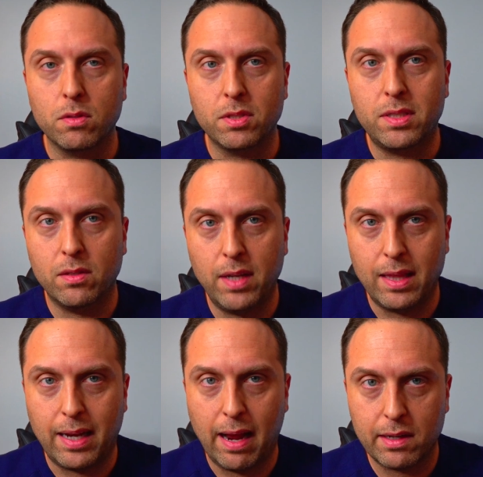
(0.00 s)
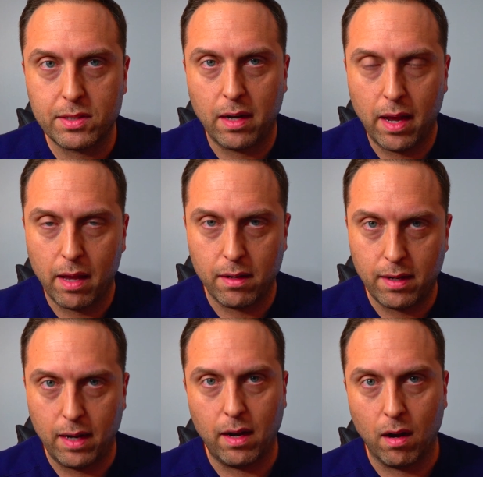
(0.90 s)
you'll still need the cash on hand to
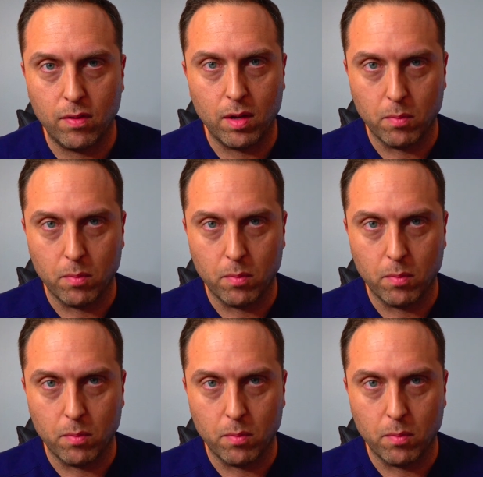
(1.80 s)
take care of the